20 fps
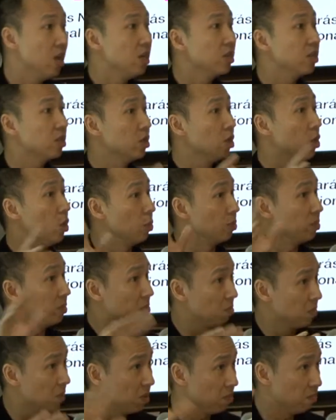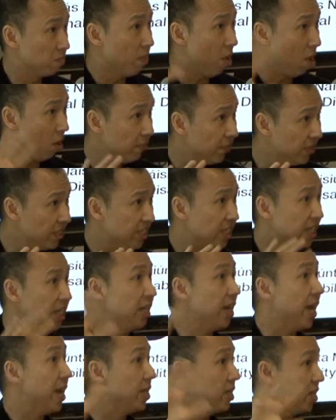So
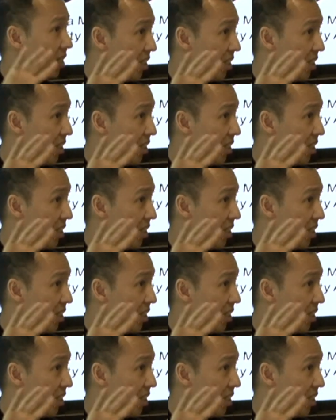poverty and